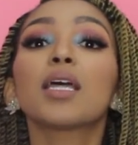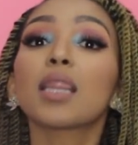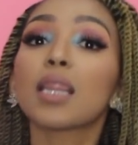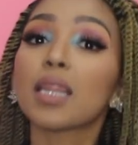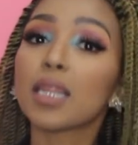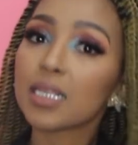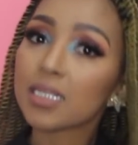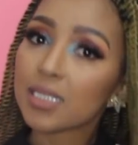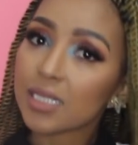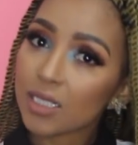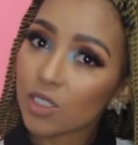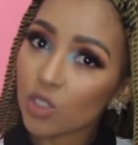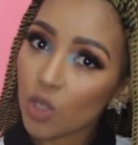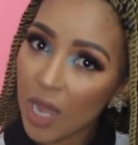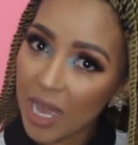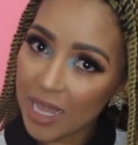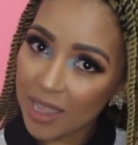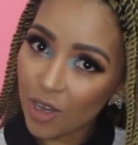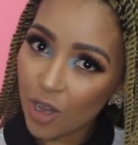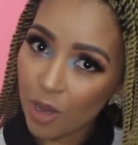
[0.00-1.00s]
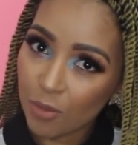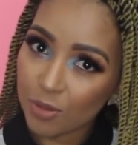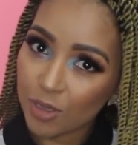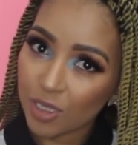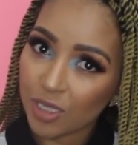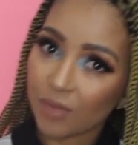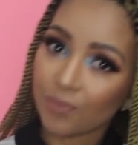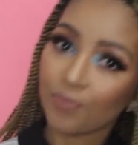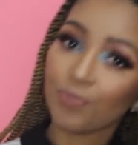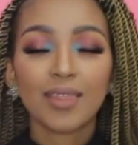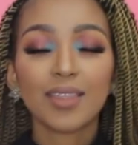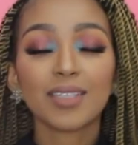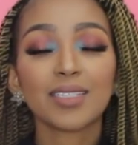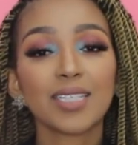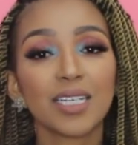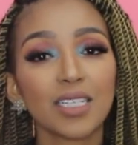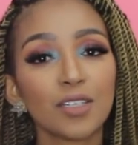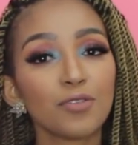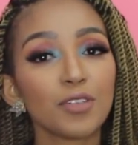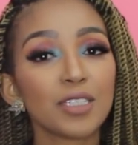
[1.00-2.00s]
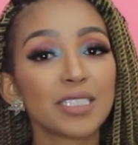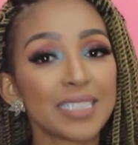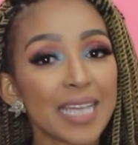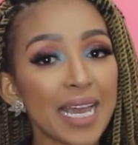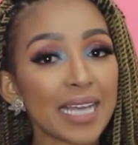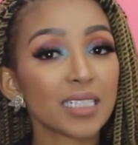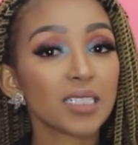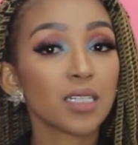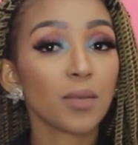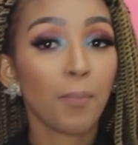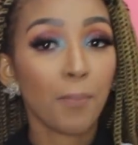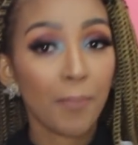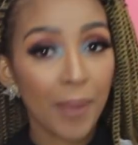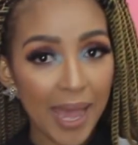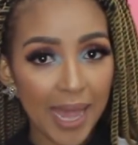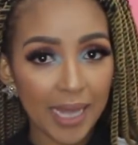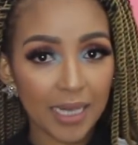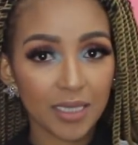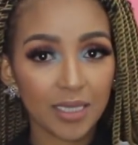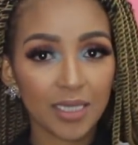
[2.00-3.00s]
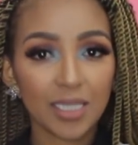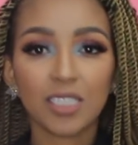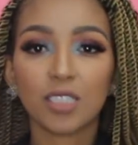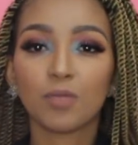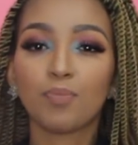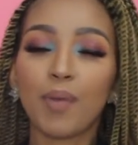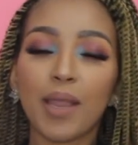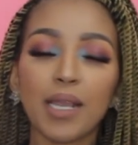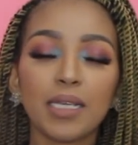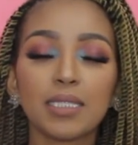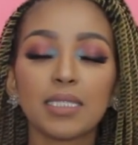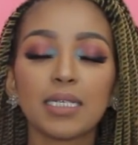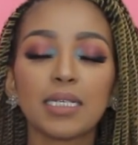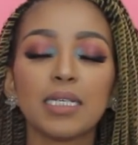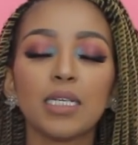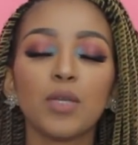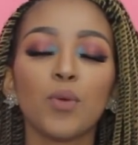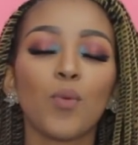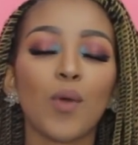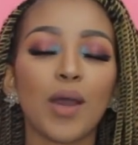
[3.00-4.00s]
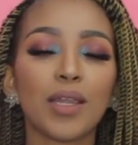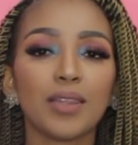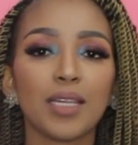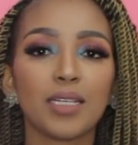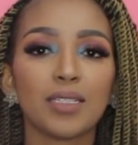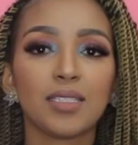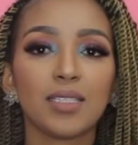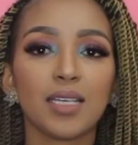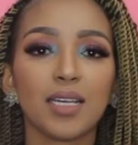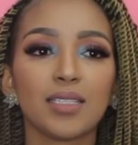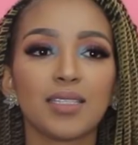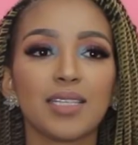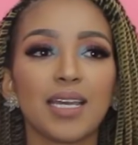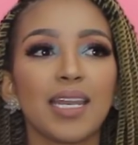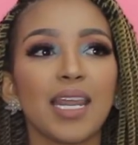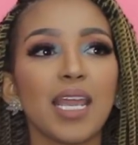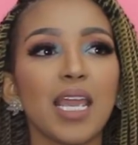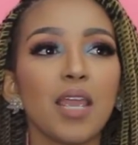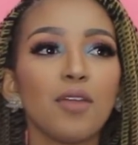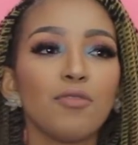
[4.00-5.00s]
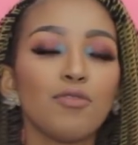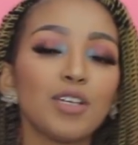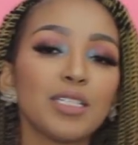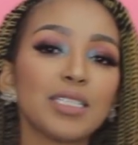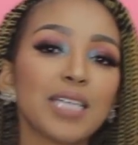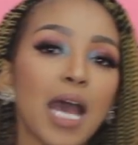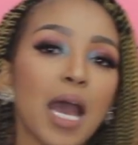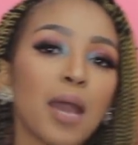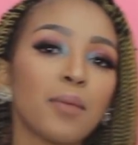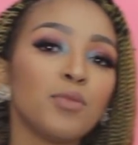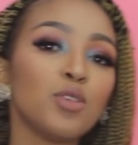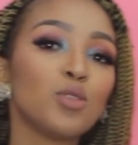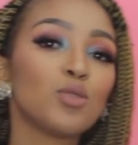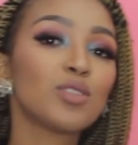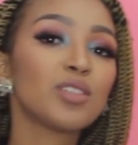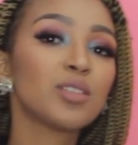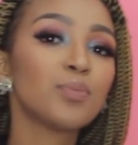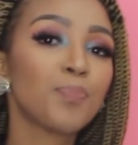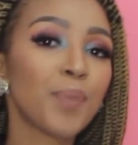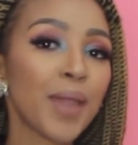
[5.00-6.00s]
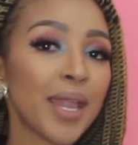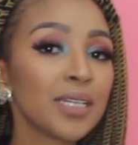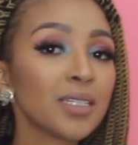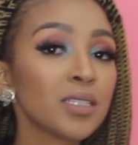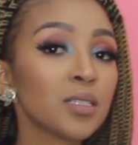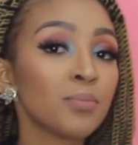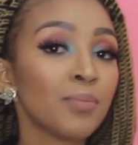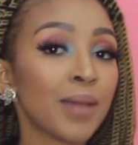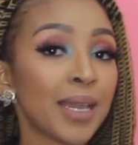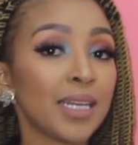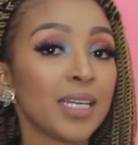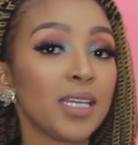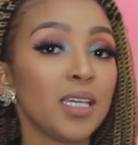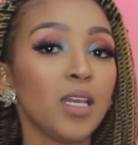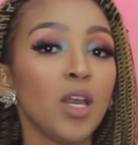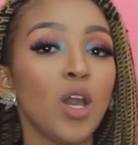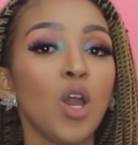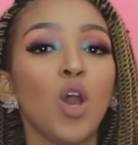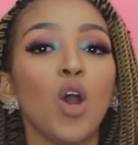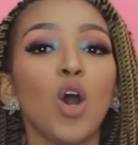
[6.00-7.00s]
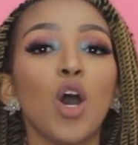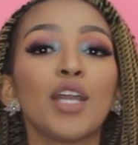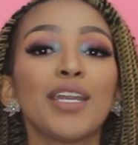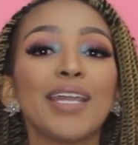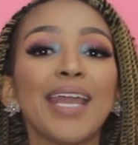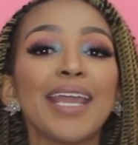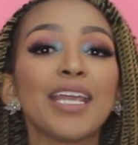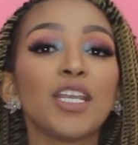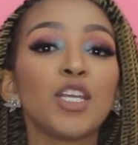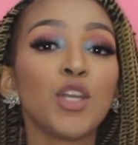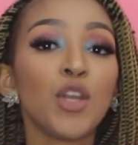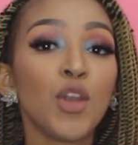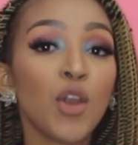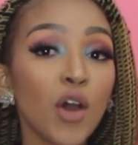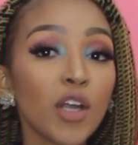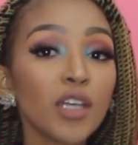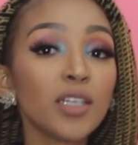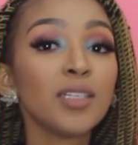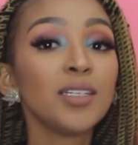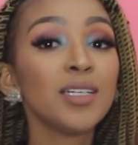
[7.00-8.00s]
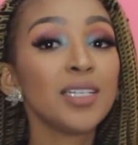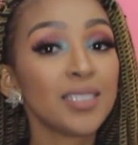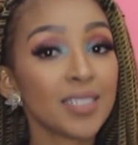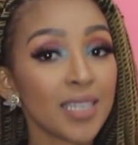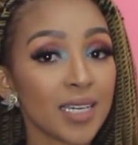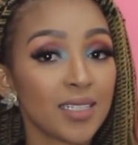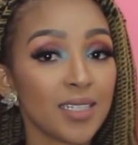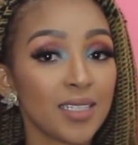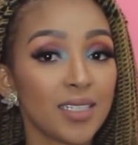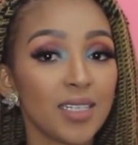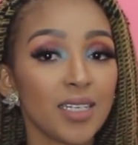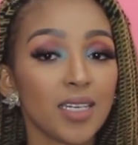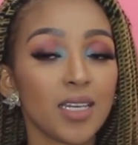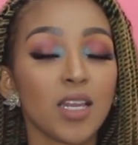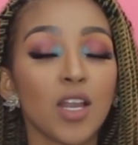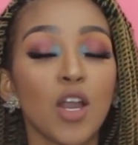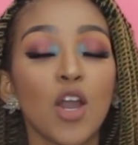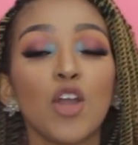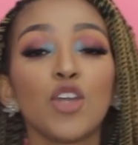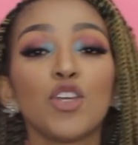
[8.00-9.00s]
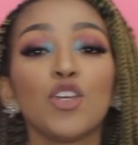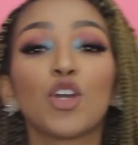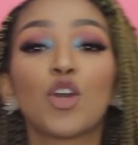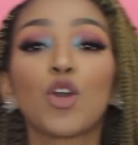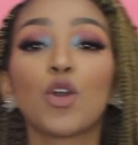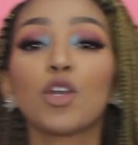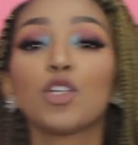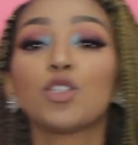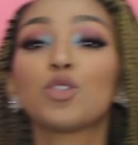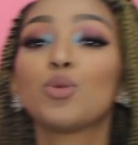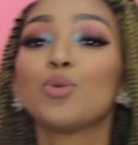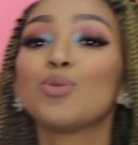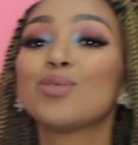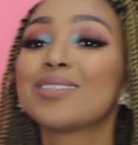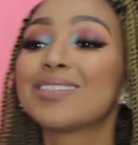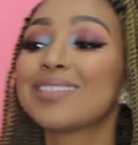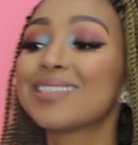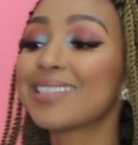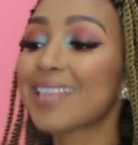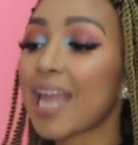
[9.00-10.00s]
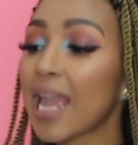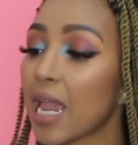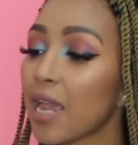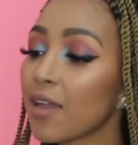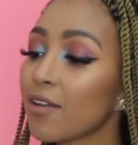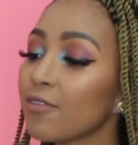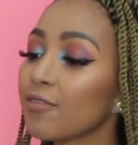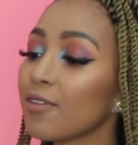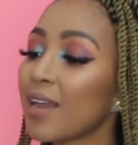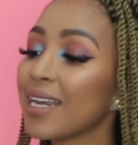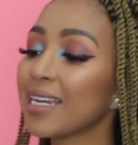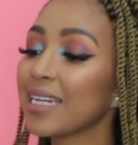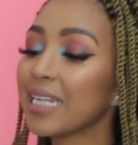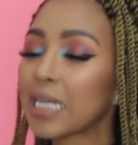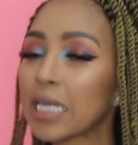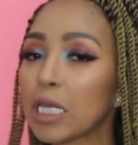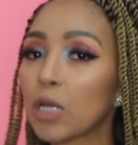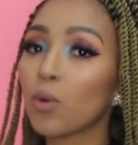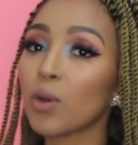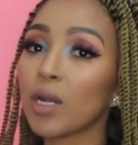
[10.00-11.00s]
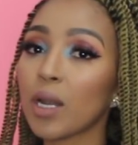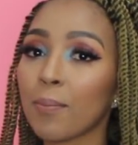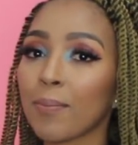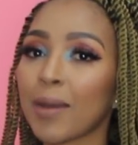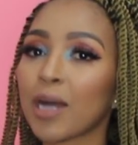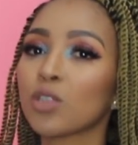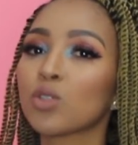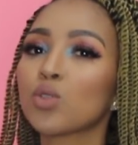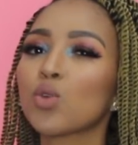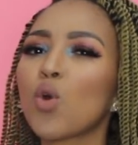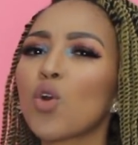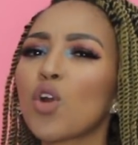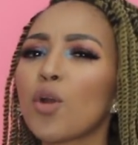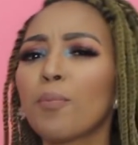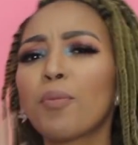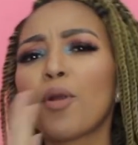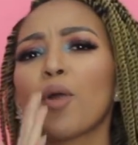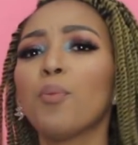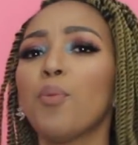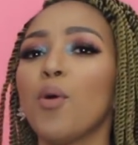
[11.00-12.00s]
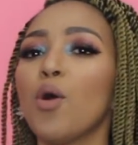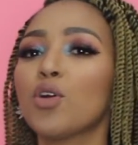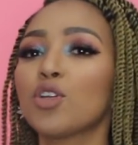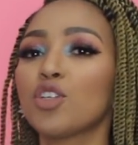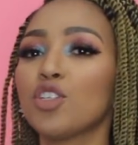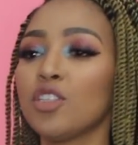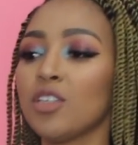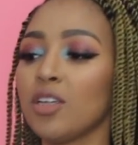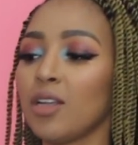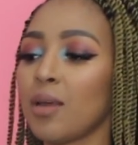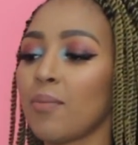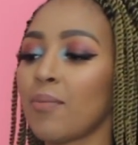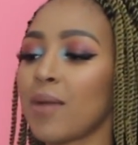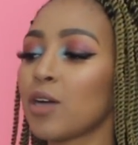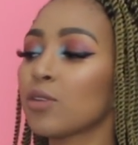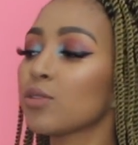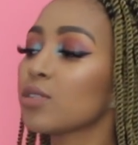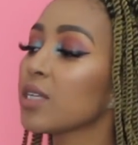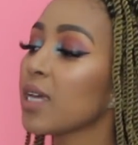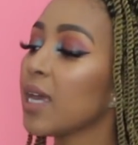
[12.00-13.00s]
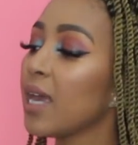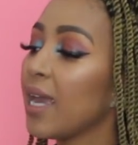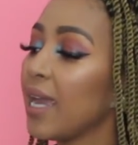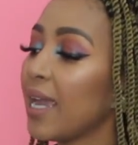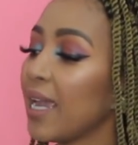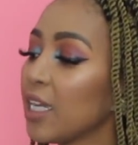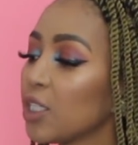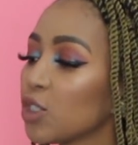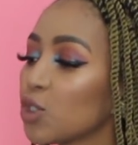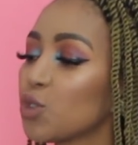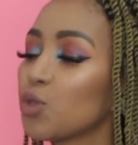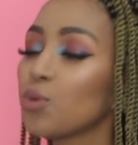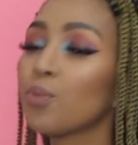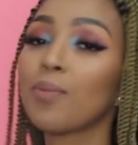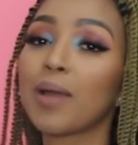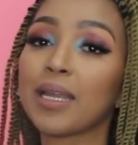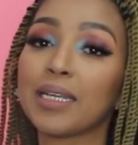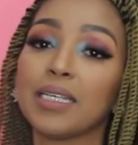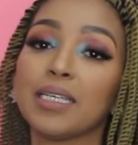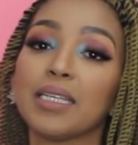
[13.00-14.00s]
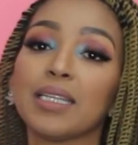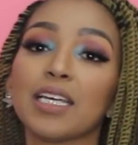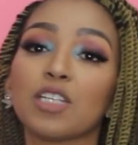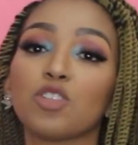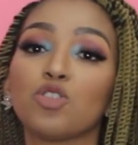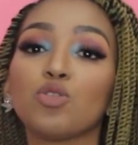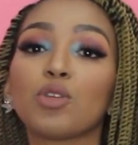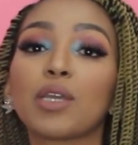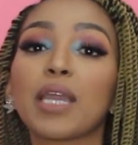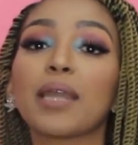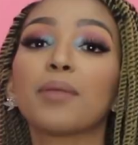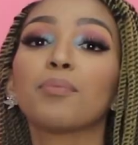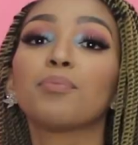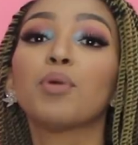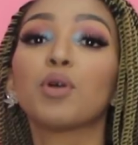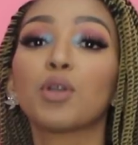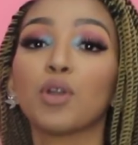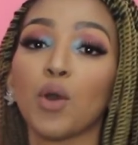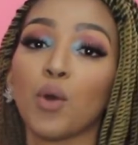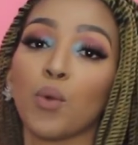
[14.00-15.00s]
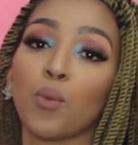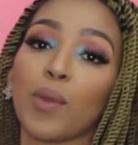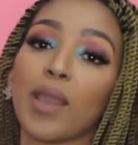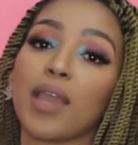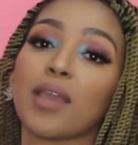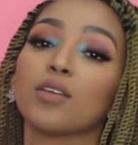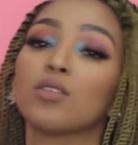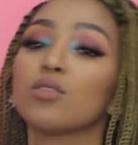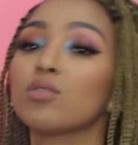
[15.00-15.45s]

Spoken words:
This is your other option. The tit for tat pact is basically one that says that every time you spend money on a non-necessity, you're going to save an equal amount or a proportional amount into money that you can put away.